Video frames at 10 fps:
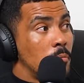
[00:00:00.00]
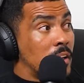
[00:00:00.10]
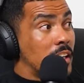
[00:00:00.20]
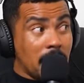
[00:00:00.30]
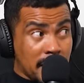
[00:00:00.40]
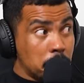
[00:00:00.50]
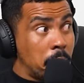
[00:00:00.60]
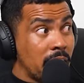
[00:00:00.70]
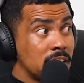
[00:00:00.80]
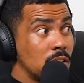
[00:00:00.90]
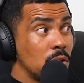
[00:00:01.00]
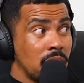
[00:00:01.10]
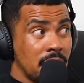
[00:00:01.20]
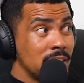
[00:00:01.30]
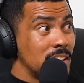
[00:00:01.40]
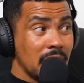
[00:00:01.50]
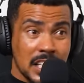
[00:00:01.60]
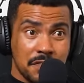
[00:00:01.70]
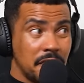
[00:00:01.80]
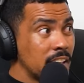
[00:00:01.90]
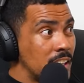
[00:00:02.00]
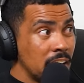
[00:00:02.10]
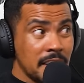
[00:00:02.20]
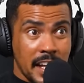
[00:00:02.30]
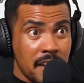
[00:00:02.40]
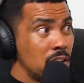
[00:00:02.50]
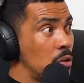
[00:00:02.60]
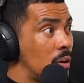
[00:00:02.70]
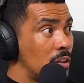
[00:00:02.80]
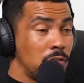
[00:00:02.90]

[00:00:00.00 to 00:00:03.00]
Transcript: But as backs though, mm. there is X factor in everyone.